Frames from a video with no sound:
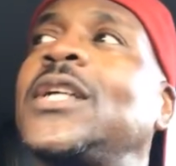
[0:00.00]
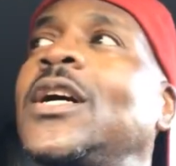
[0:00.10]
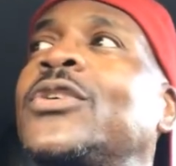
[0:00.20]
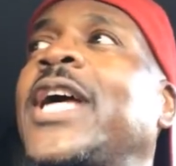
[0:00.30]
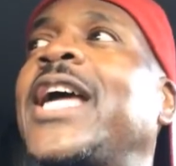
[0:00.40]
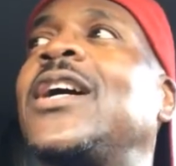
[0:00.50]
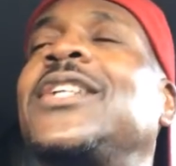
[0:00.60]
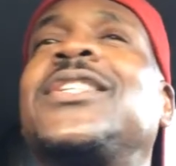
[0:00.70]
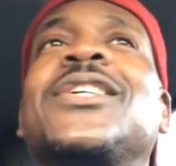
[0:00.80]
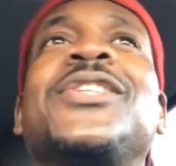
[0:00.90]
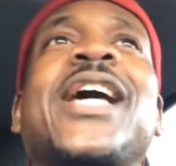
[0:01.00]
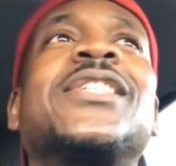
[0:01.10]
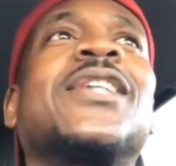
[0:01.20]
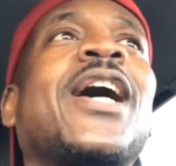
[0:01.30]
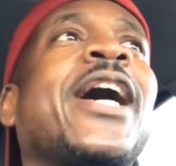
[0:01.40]
Okay, until
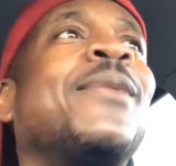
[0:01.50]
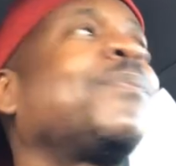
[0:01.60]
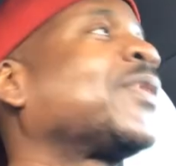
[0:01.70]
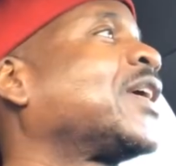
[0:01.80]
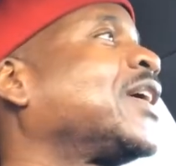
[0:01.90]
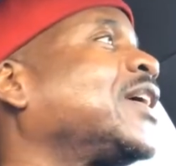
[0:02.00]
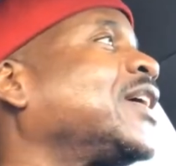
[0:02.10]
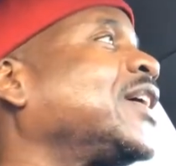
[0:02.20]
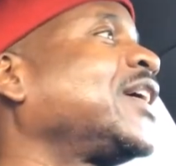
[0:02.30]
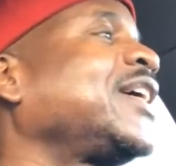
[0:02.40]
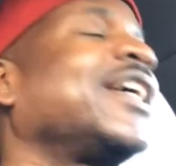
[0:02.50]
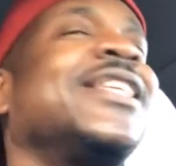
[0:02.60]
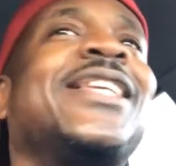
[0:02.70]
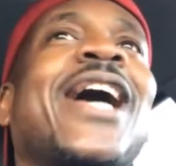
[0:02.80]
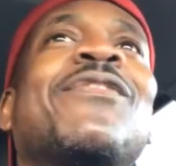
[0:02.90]
next time,
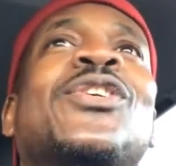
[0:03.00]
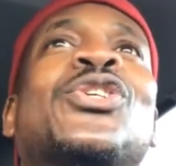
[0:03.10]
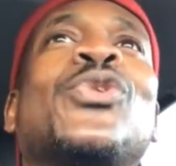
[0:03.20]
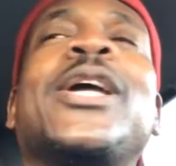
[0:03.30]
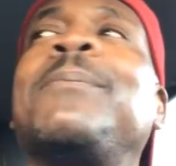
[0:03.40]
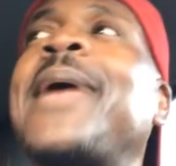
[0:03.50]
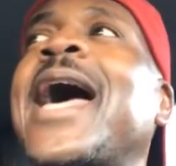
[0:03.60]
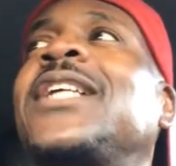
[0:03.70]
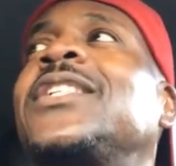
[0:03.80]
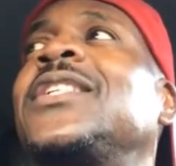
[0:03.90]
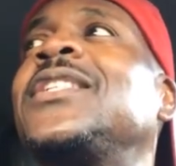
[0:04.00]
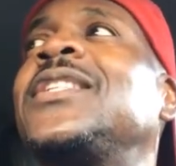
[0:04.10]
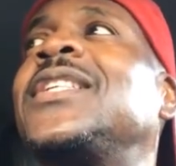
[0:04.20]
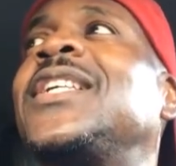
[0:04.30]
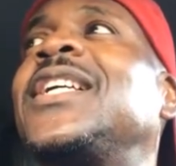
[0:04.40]
endeavor to imagine,
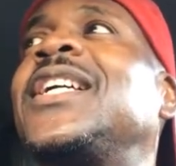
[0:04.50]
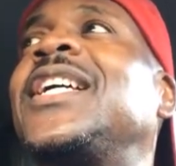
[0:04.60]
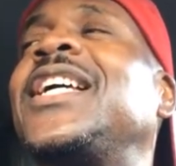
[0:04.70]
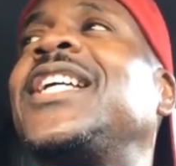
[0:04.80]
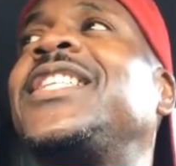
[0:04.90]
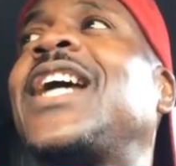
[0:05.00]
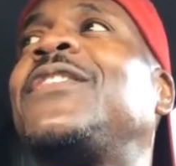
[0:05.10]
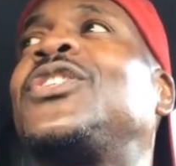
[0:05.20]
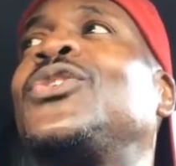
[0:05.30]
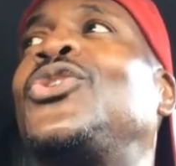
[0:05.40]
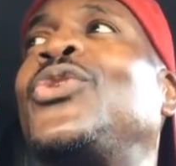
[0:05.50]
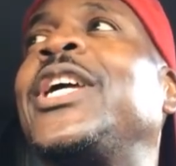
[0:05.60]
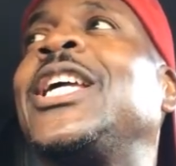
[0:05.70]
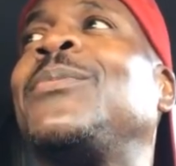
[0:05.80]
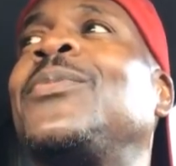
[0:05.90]
endeavor to
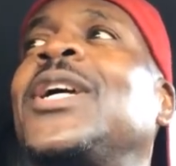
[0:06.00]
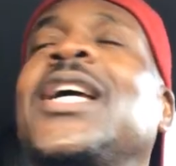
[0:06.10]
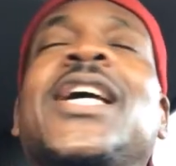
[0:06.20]
dream,